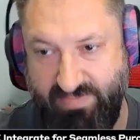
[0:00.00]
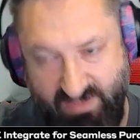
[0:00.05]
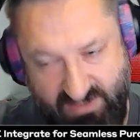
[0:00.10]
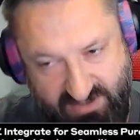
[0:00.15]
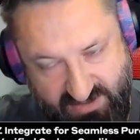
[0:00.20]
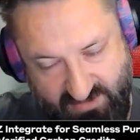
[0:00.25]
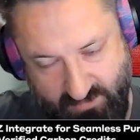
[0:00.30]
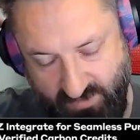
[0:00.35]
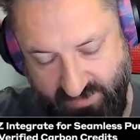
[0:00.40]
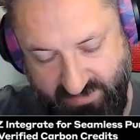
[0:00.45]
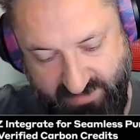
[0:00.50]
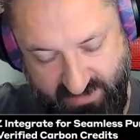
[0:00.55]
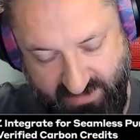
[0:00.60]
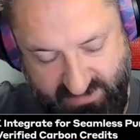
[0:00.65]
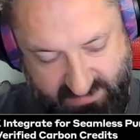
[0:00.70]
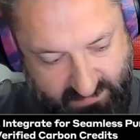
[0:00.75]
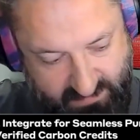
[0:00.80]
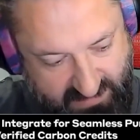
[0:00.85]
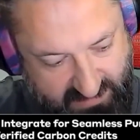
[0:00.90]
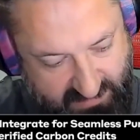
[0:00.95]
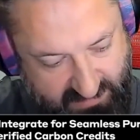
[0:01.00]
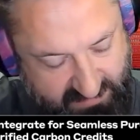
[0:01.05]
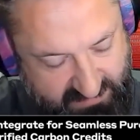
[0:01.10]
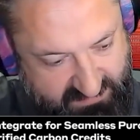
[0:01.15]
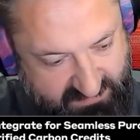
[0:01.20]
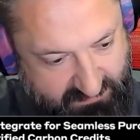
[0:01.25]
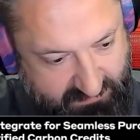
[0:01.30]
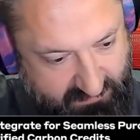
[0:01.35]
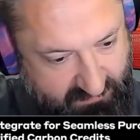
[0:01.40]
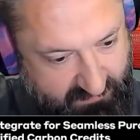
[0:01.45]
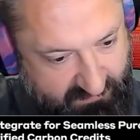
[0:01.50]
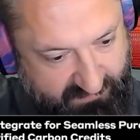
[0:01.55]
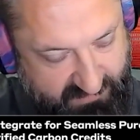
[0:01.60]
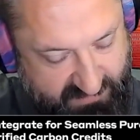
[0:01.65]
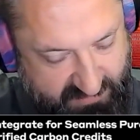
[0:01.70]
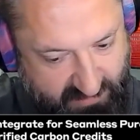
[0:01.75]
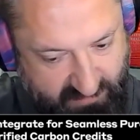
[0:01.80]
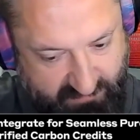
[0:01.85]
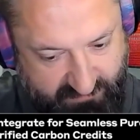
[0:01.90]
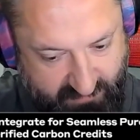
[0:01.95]
I think just one thing as well is for
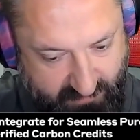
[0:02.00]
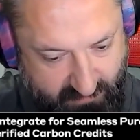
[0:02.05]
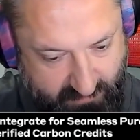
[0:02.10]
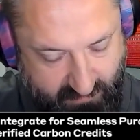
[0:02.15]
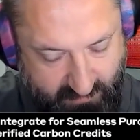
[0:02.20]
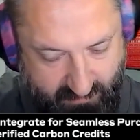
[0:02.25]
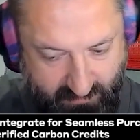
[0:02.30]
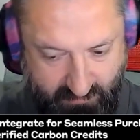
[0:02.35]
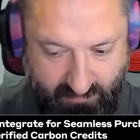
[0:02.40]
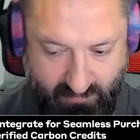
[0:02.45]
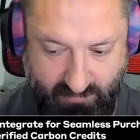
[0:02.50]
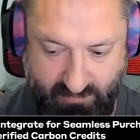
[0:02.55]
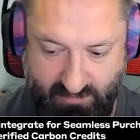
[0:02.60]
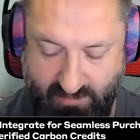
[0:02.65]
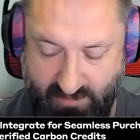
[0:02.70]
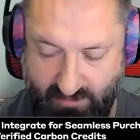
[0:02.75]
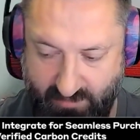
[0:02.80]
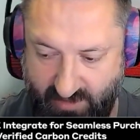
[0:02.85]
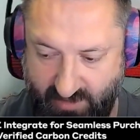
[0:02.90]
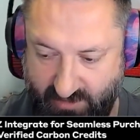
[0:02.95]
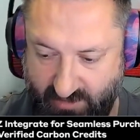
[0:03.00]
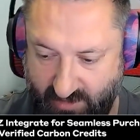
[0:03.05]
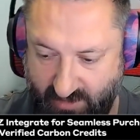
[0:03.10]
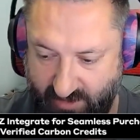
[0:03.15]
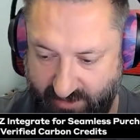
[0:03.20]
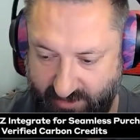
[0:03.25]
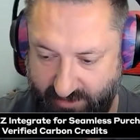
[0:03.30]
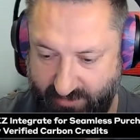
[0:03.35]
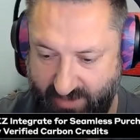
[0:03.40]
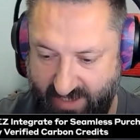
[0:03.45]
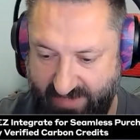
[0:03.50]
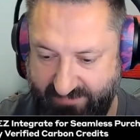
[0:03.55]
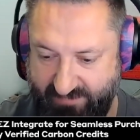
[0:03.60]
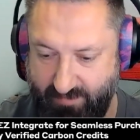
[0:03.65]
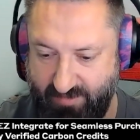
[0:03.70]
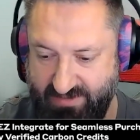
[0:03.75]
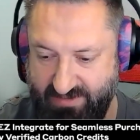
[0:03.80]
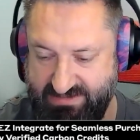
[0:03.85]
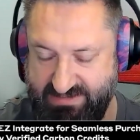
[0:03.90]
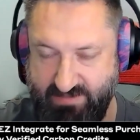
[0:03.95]
Dovu, you know, I know not
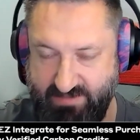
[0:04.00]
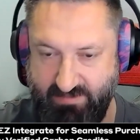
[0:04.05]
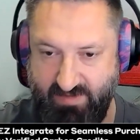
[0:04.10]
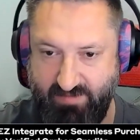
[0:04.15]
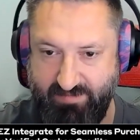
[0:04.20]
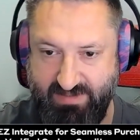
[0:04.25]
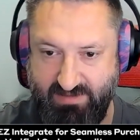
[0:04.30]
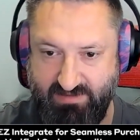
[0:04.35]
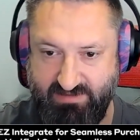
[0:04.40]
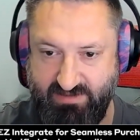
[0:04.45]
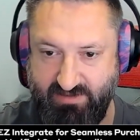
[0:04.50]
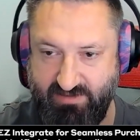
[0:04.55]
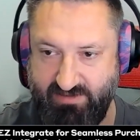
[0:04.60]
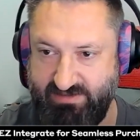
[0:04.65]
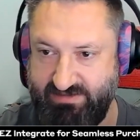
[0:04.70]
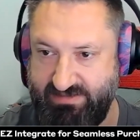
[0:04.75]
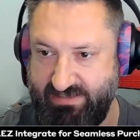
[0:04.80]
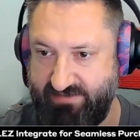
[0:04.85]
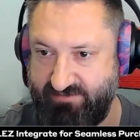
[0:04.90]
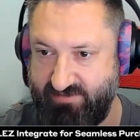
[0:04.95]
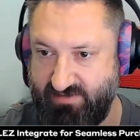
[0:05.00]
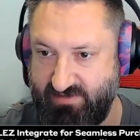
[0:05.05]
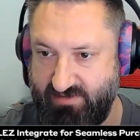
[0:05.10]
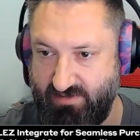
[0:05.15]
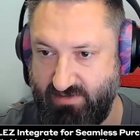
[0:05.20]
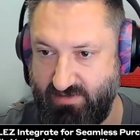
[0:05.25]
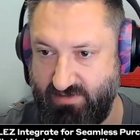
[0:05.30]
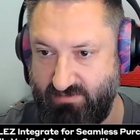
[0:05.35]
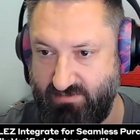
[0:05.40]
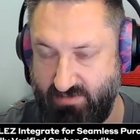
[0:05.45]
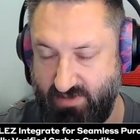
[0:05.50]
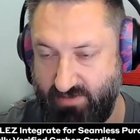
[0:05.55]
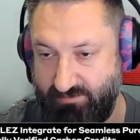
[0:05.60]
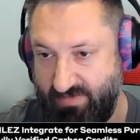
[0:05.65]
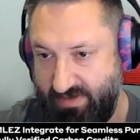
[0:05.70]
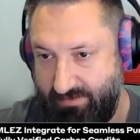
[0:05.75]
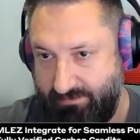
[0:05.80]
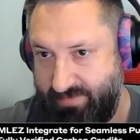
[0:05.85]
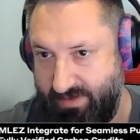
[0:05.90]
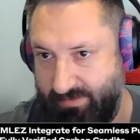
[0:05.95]
everybody's going to be building on Hedera, or
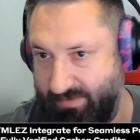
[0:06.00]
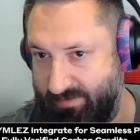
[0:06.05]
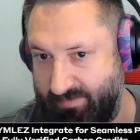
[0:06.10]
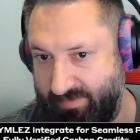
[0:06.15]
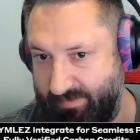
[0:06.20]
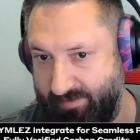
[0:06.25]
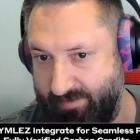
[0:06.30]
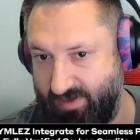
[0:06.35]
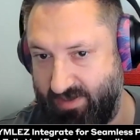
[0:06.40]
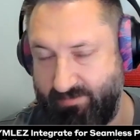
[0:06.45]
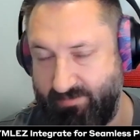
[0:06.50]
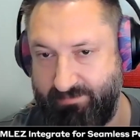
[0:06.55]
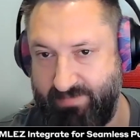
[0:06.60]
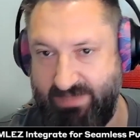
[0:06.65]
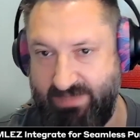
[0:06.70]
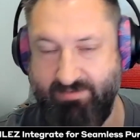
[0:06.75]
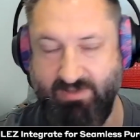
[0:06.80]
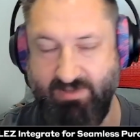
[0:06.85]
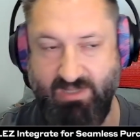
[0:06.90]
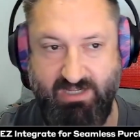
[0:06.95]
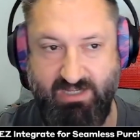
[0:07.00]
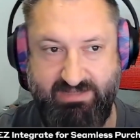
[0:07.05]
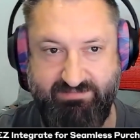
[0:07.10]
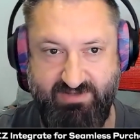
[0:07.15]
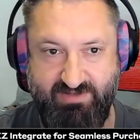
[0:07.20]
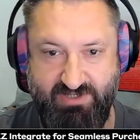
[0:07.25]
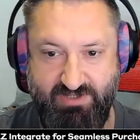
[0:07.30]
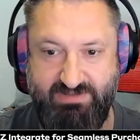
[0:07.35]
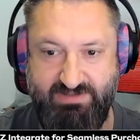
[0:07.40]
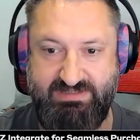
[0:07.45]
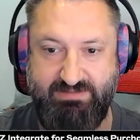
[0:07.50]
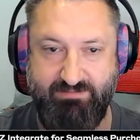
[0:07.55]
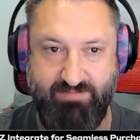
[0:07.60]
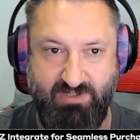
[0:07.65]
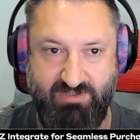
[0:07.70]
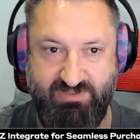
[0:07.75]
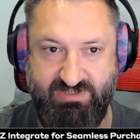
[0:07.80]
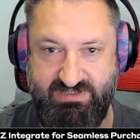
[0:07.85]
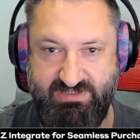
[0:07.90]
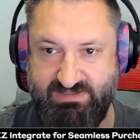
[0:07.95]
maybe feel like people aren't even using
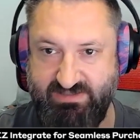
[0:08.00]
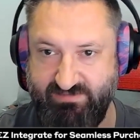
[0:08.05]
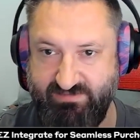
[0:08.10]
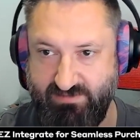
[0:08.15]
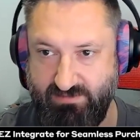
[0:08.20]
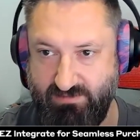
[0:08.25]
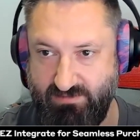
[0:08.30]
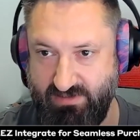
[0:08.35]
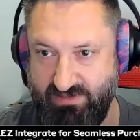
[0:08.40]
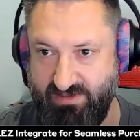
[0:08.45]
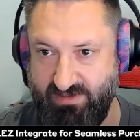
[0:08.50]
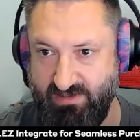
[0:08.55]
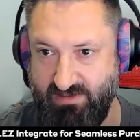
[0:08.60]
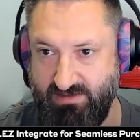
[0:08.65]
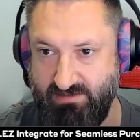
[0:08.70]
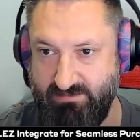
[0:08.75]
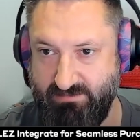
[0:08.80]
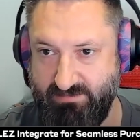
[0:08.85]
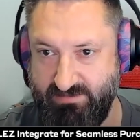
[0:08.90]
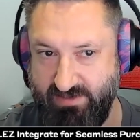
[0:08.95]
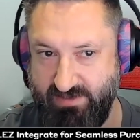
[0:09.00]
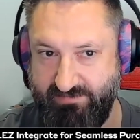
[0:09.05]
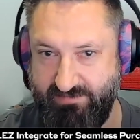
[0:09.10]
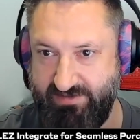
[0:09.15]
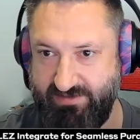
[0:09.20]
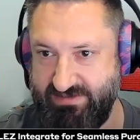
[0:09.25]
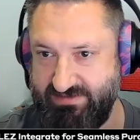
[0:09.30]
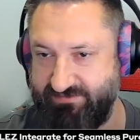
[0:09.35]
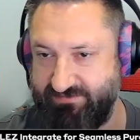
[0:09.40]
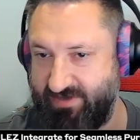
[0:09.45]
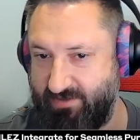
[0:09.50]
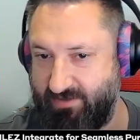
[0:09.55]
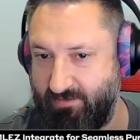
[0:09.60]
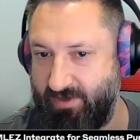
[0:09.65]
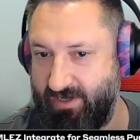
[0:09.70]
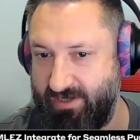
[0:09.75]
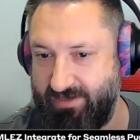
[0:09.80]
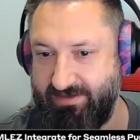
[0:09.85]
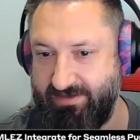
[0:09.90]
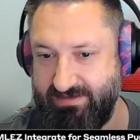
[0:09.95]
blockchain stuff at all, like. Dovu doesn't
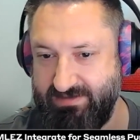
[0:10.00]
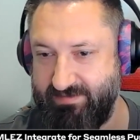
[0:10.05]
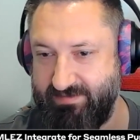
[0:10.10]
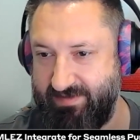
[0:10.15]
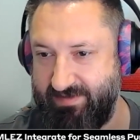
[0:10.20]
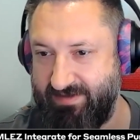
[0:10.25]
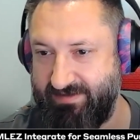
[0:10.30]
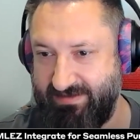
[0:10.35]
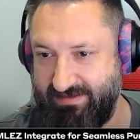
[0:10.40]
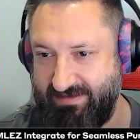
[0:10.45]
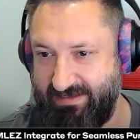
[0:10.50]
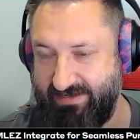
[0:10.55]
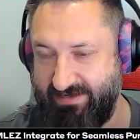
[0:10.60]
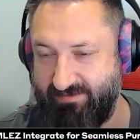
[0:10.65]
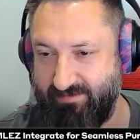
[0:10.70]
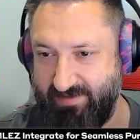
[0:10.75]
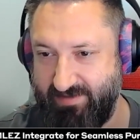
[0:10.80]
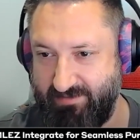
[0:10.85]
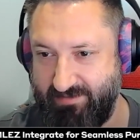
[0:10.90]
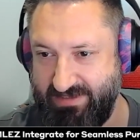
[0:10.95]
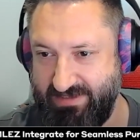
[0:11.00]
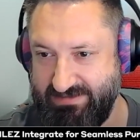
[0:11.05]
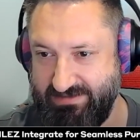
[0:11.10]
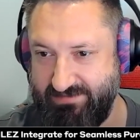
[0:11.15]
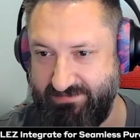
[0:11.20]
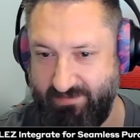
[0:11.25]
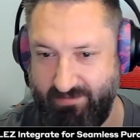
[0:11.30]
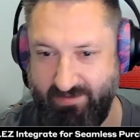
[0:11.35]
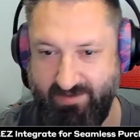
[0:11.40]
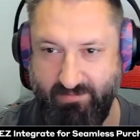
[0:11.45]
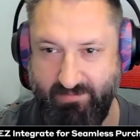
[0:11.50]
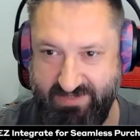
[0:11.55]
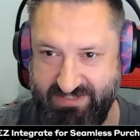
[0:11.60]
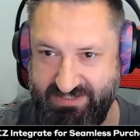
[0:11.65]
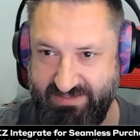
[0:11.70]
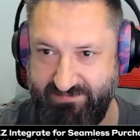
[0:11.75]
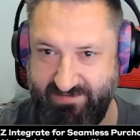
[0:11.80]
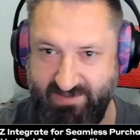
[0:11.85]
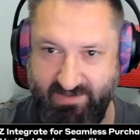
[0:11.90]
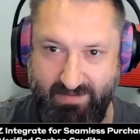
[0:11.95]
require you to be on Hedera, by the way. So if you want a
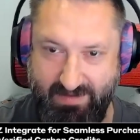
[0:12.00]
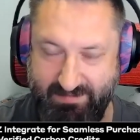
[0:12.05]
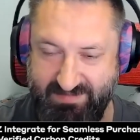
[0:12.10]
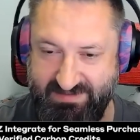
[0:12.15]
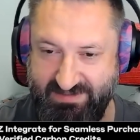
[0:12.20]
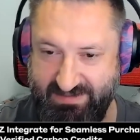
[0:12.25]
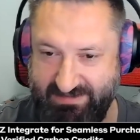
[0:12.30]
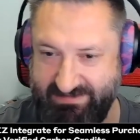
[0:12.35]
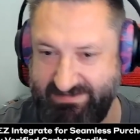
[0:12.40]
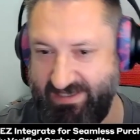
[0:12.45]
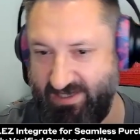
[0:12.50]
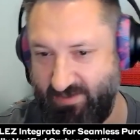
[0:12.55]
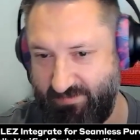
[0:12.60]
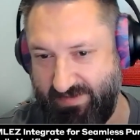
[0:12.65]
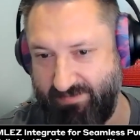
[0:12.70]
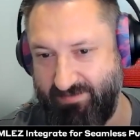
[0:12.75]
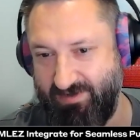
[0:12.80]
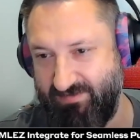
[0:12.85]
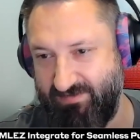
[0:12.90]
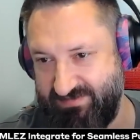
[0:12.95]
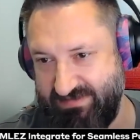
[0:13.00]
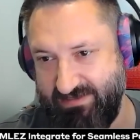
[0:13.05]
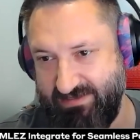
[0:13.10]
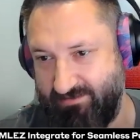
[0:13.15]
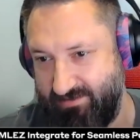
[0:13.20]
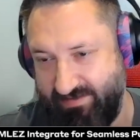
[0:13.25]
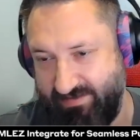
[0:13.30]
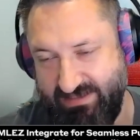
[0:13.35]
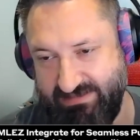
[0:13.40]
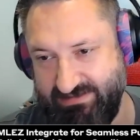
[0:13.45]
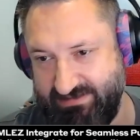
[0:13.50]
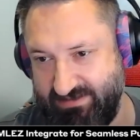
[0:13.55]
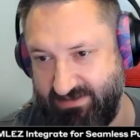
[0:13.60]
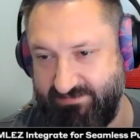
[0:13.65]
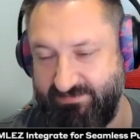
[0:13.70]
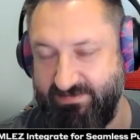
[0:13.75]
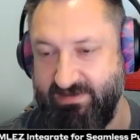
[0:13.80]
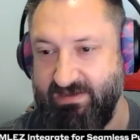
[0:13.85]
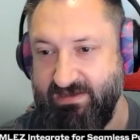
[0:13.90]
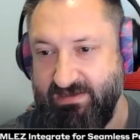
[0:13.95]
widget for your website to help people offset all of their
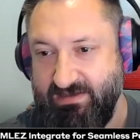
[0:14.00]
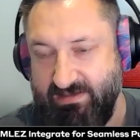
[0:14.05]
stuff,